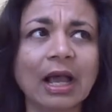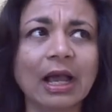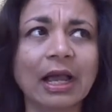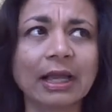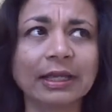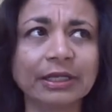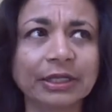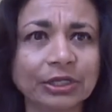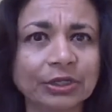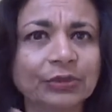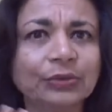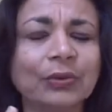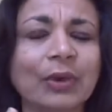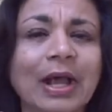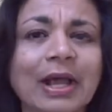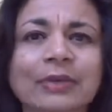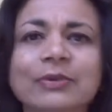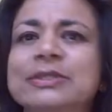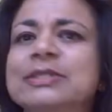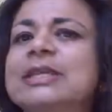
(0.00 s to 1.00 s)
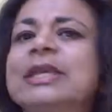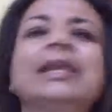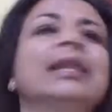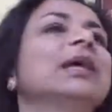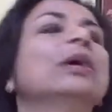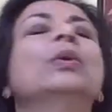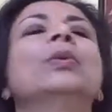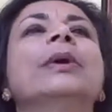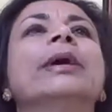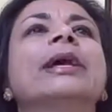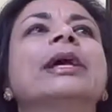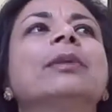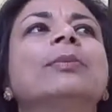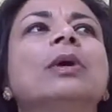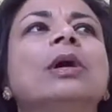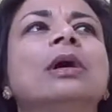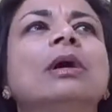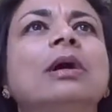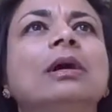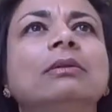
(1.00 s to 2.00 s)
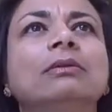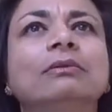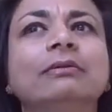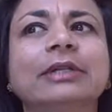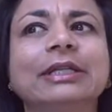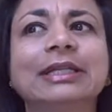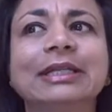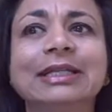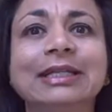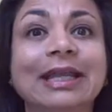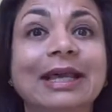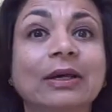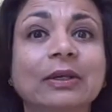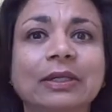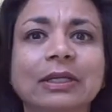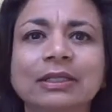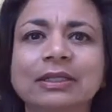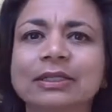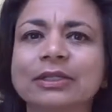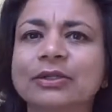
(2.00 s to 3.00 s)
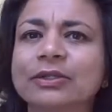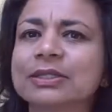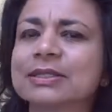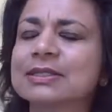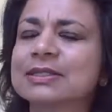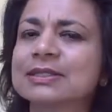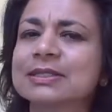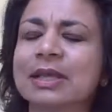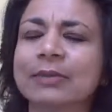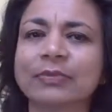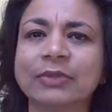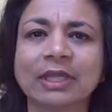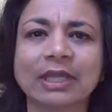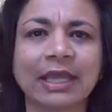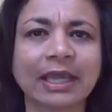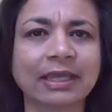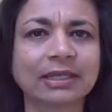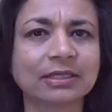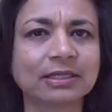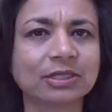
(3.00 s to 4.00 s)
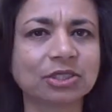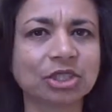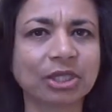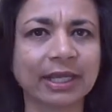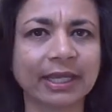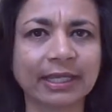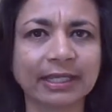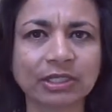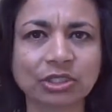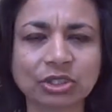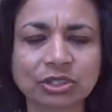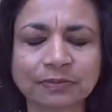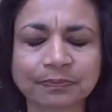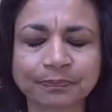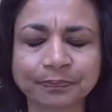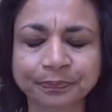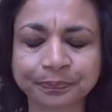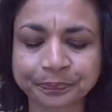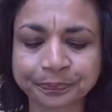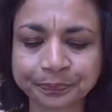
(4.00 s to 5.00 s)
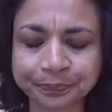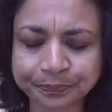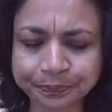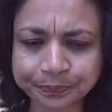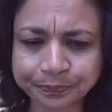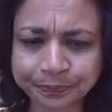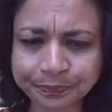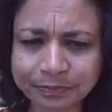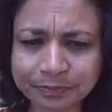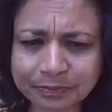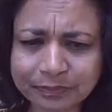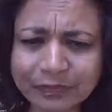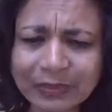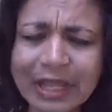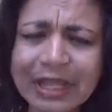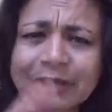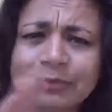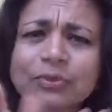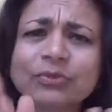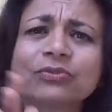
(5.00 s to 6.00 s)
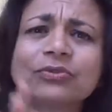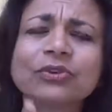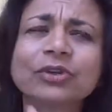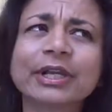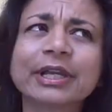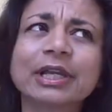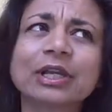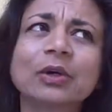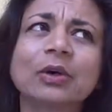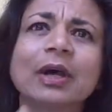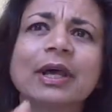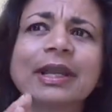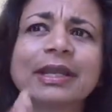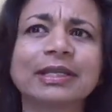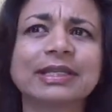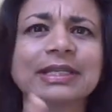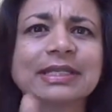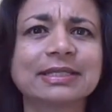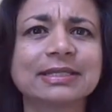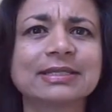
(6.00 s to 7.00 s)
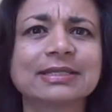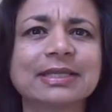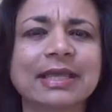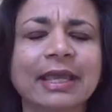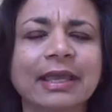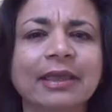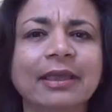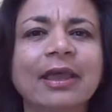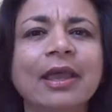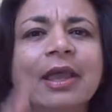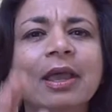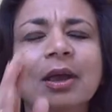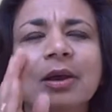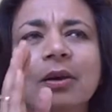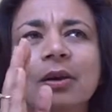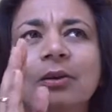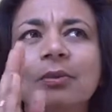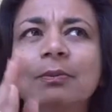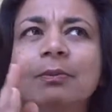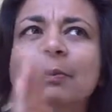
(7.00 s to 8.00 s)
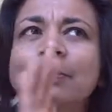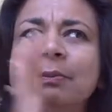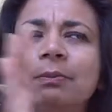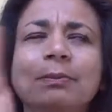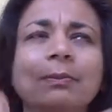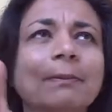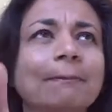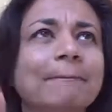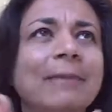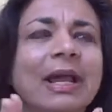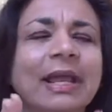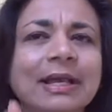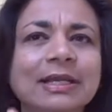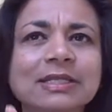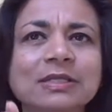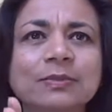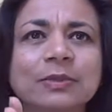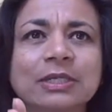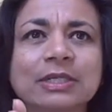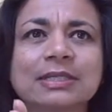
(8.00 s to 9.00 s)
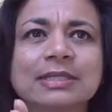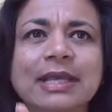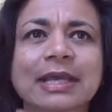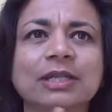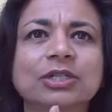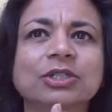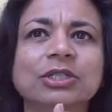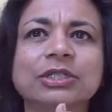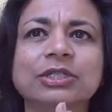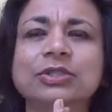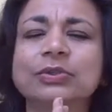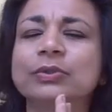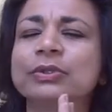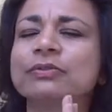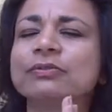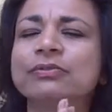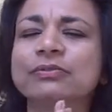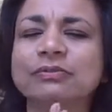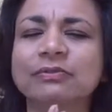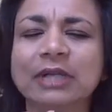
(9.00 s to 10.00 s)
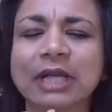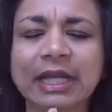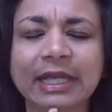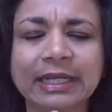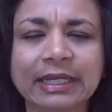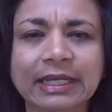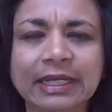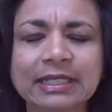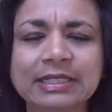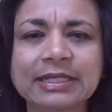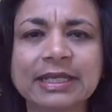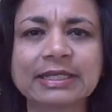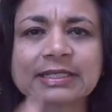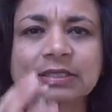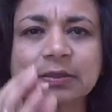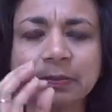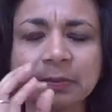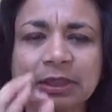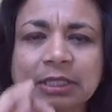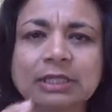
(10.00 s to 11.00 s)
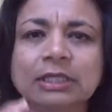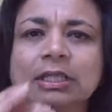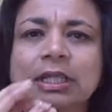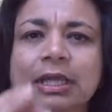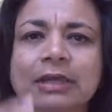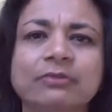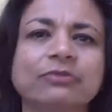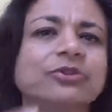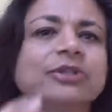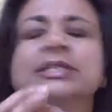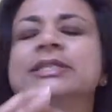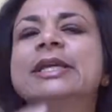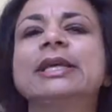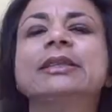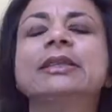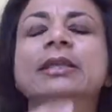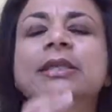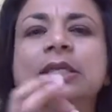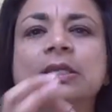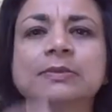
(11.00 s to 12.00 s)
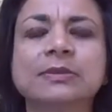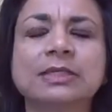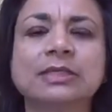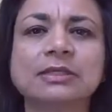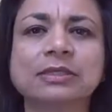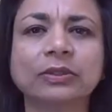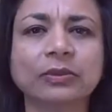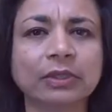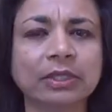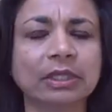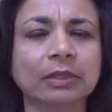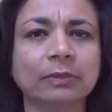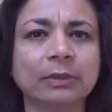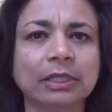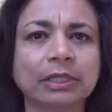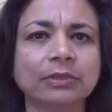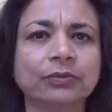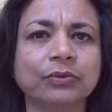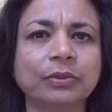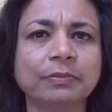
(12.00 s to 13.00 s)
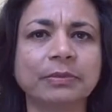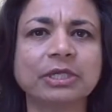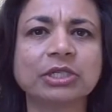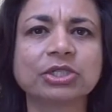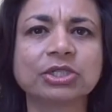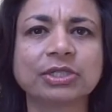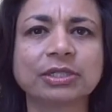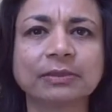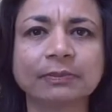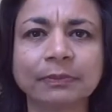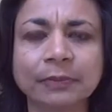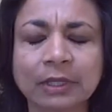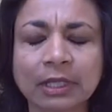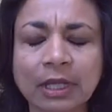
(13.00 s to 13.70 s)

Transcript: I knew I was getting a wake-up call really loud and clear that something had to change. And before I go on, I need to say, my husband is actually doing fine. He takes a pill every day that keeps his leukemia in remission.